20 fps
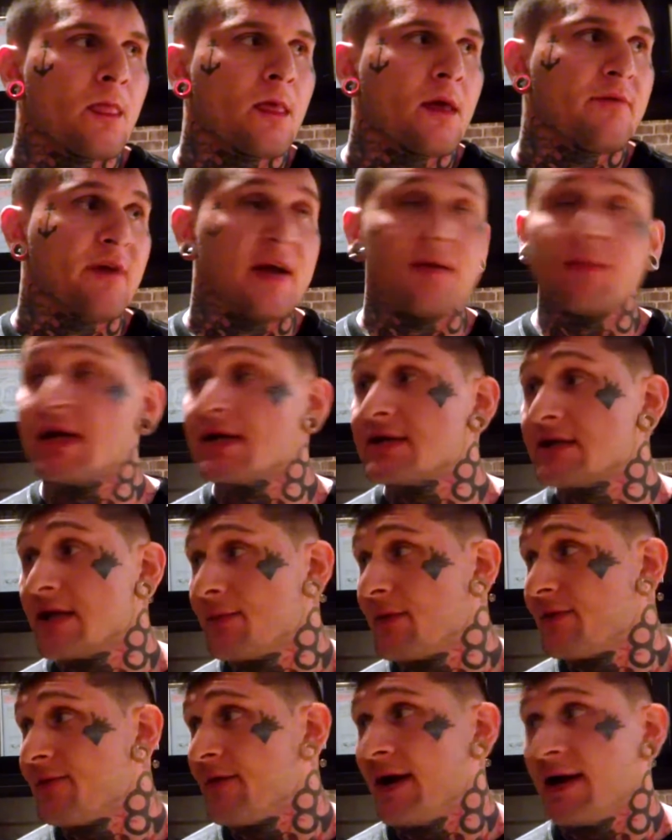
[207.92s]
If anybody's
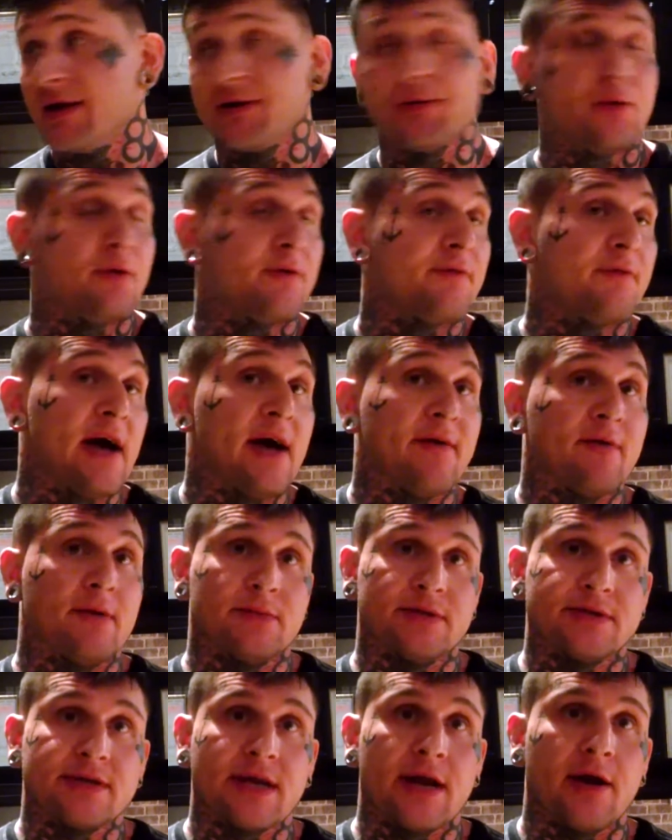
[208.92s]
seen me fight at 205,
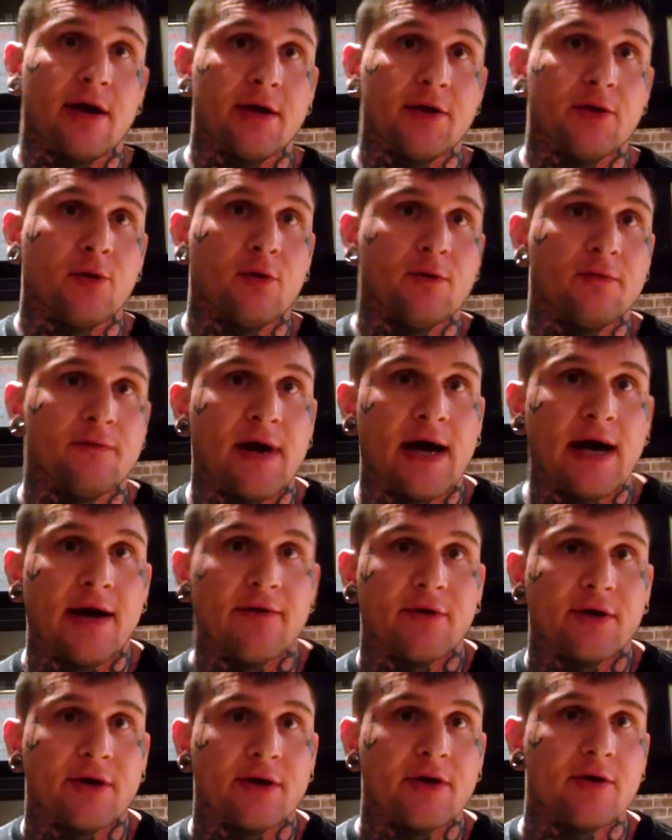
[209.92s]
I'm a scary
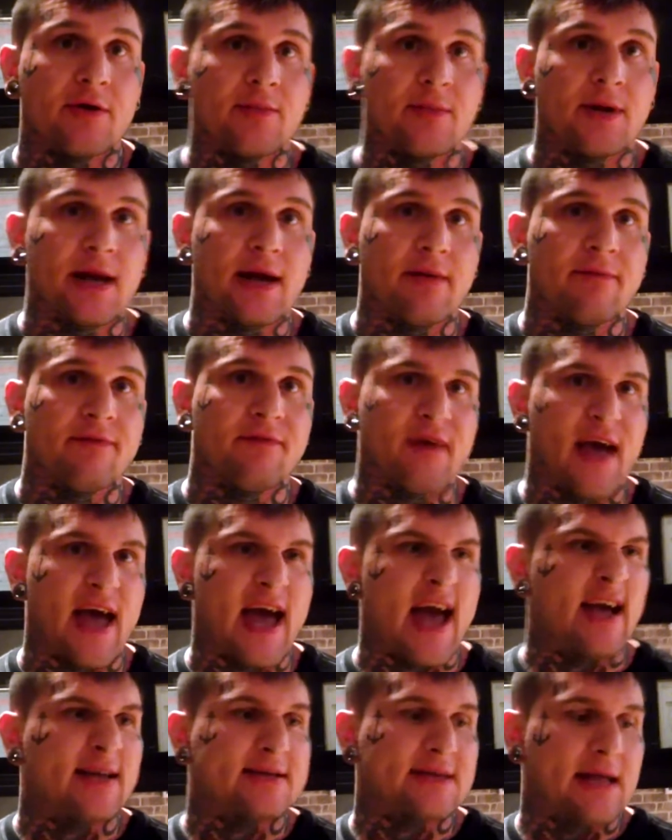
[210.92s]
205er. You know what I mean? I'm
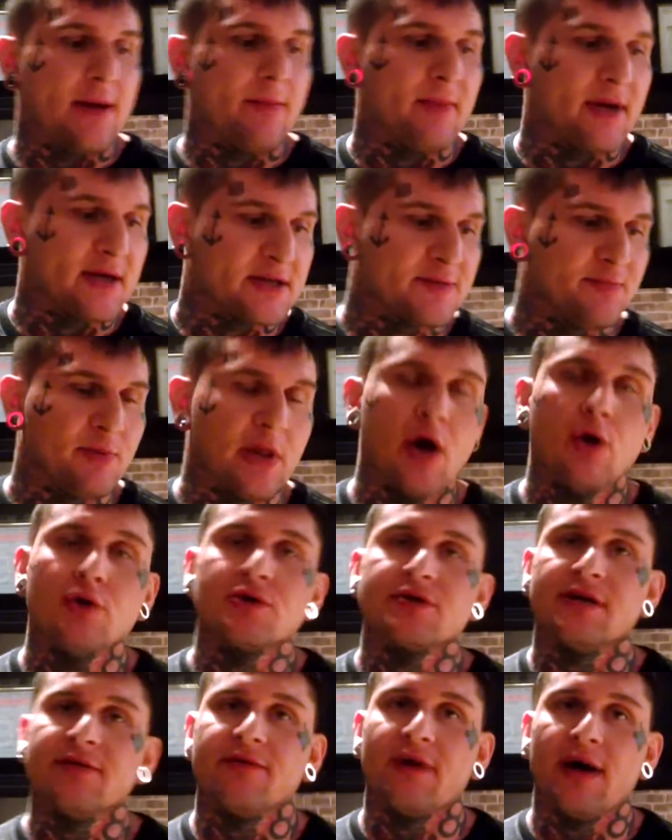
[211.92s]
fast, I'm
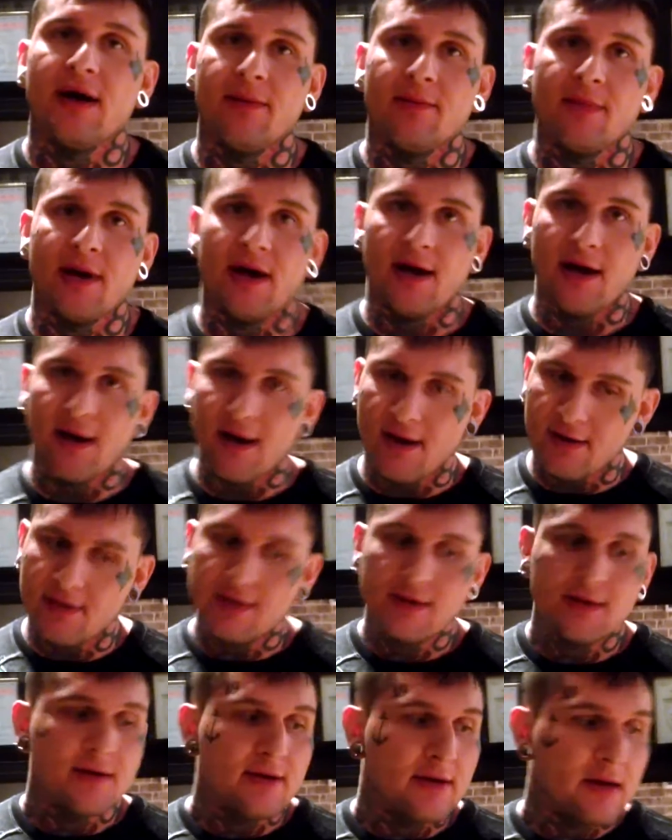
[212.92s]
explosive, I'm
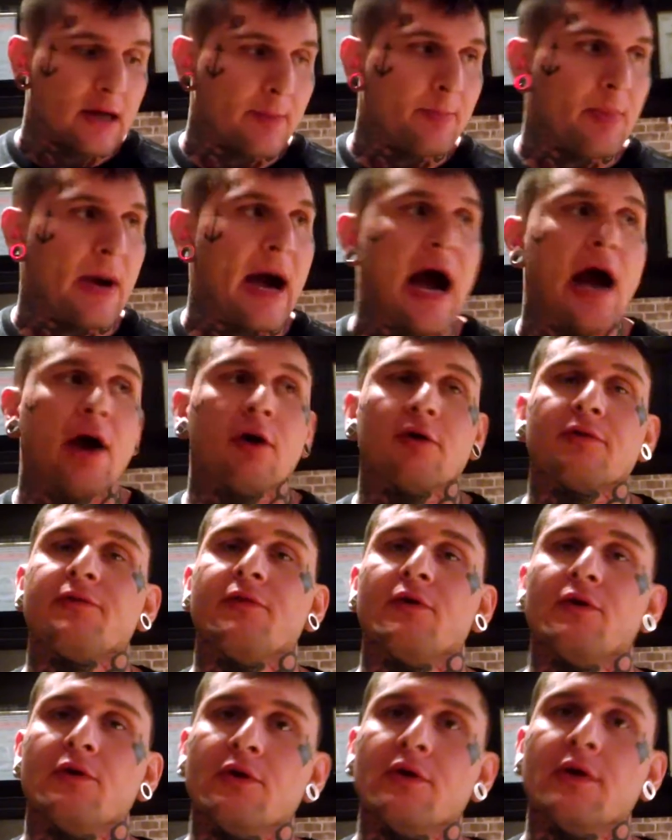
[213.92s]

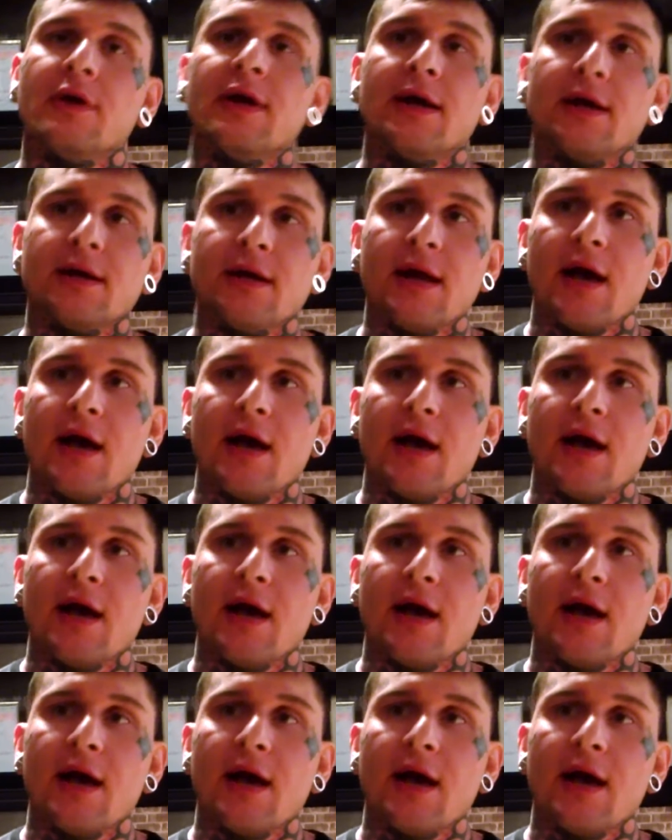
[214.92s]
powerful, and